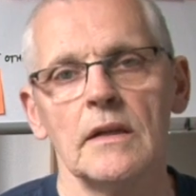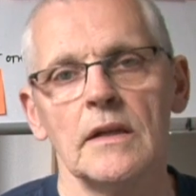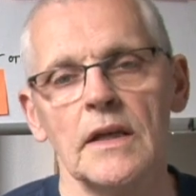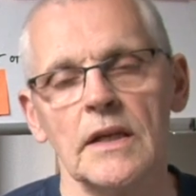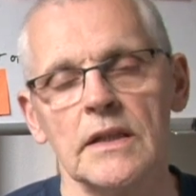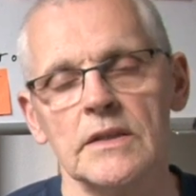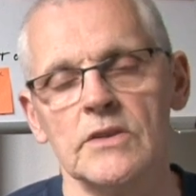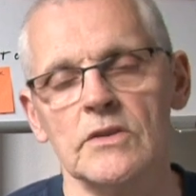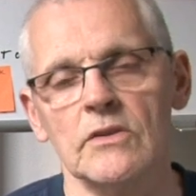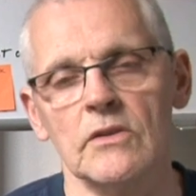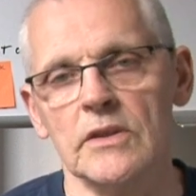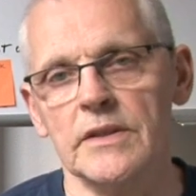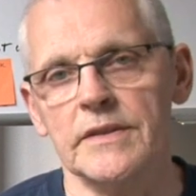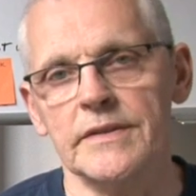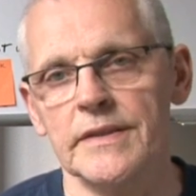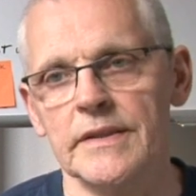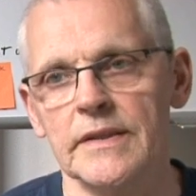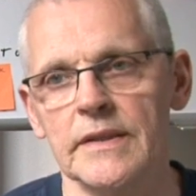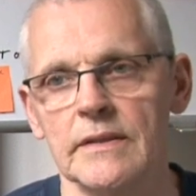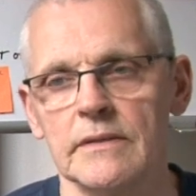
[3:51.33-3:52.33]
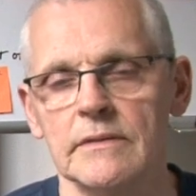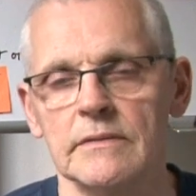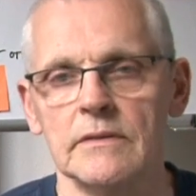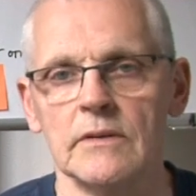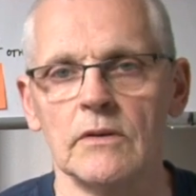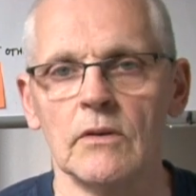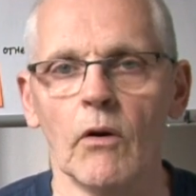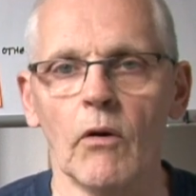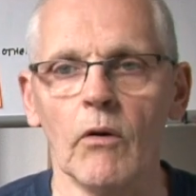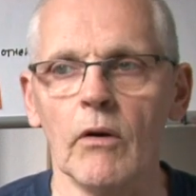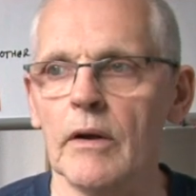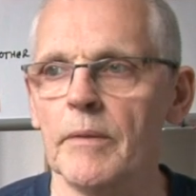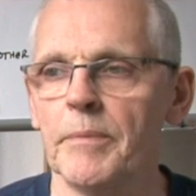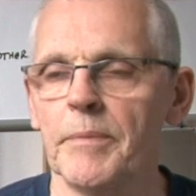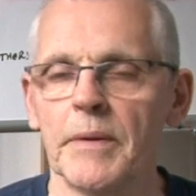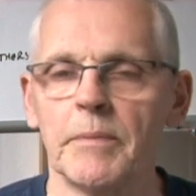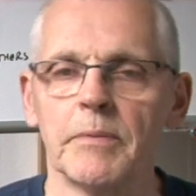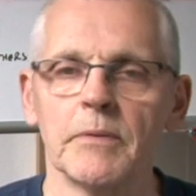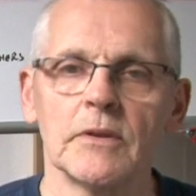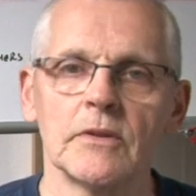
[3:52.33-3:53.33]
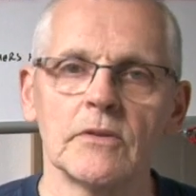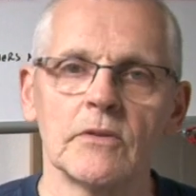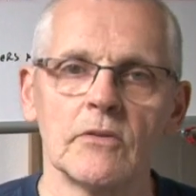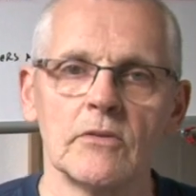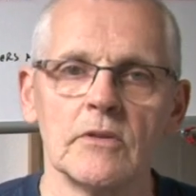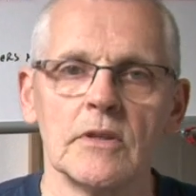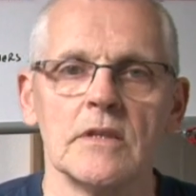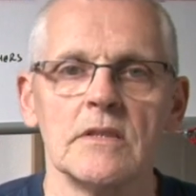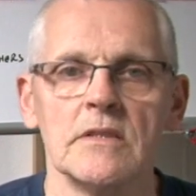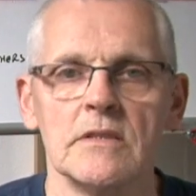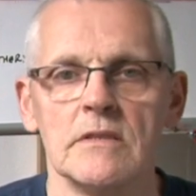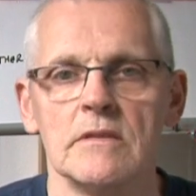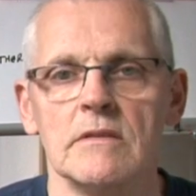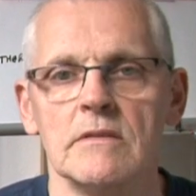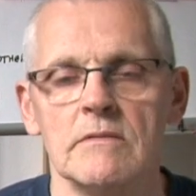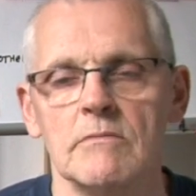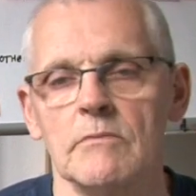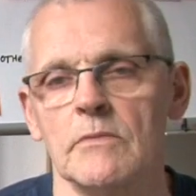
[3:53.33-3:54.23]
That's not to knock people who do this.